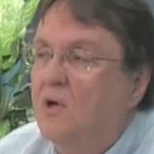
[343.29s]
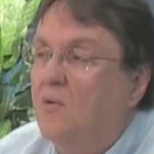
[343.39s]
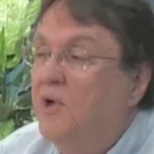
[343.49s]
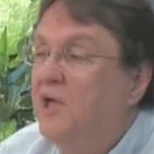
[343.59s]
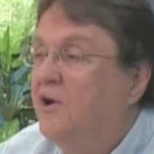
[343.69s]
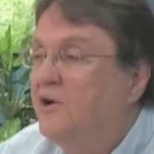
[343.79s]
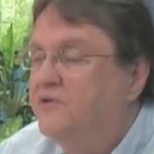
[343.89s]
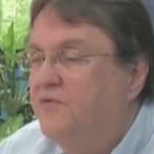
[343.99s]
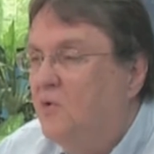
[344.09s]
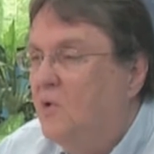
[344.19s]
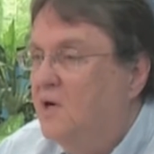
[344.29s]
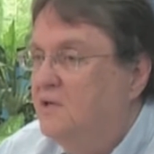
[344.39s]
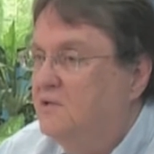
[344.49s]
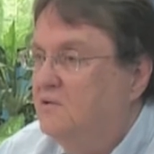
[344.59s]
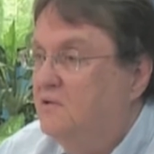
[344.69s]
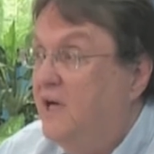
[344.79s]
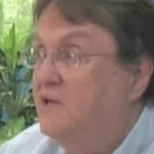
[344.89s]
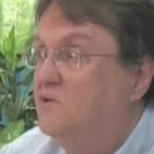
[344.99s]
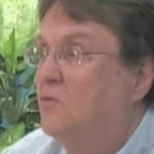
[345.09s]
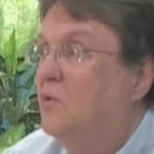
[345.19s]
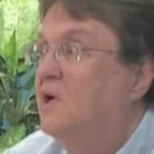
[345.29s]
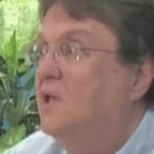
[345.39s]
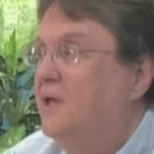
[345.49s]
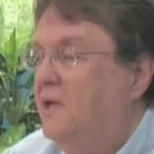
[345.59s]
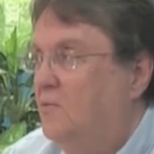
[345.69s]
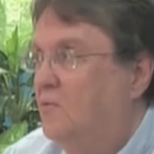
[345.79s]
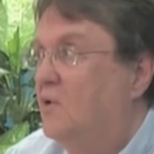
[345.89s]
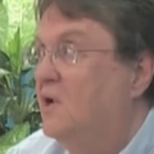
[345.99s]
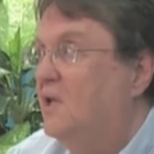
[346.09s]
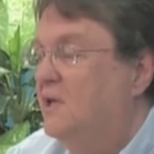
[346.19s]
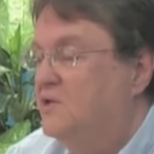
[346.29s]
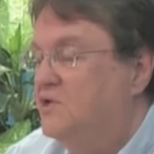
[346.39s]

we hear his voice. That's really, really